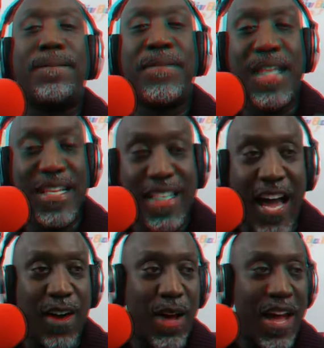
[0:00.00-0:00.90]
Dennis
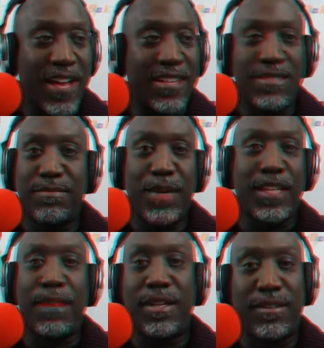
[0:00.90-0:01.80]
now has picked
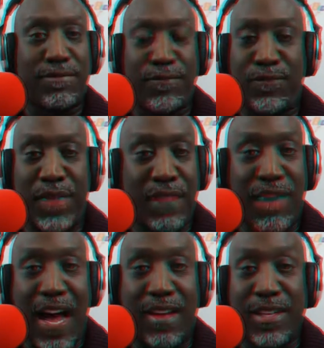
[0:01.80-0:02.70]
up his fifth
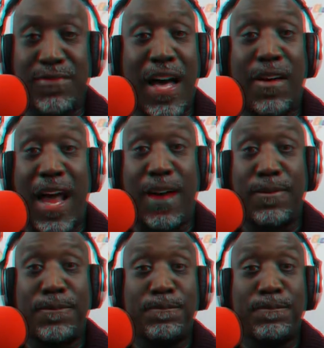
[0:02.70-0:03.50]
foul. He's fouled out.